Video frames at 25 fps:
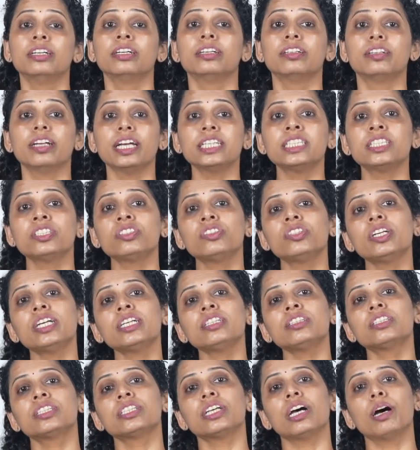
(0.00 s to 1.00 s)

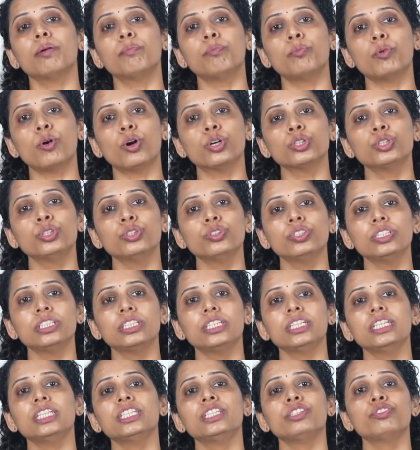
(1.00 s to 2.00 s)
restricts
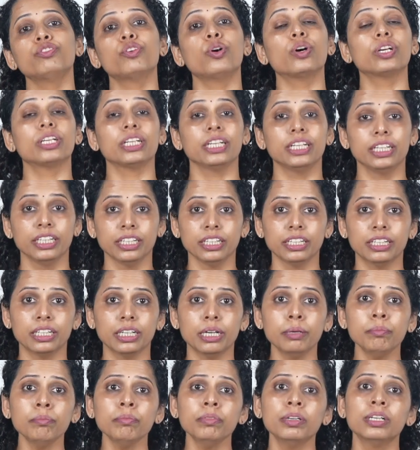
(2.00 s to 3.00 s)
opportunities for
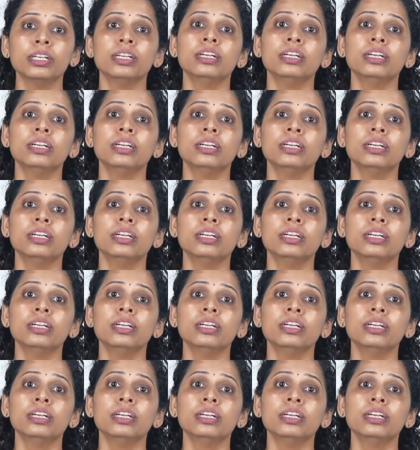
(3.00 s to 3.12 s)
income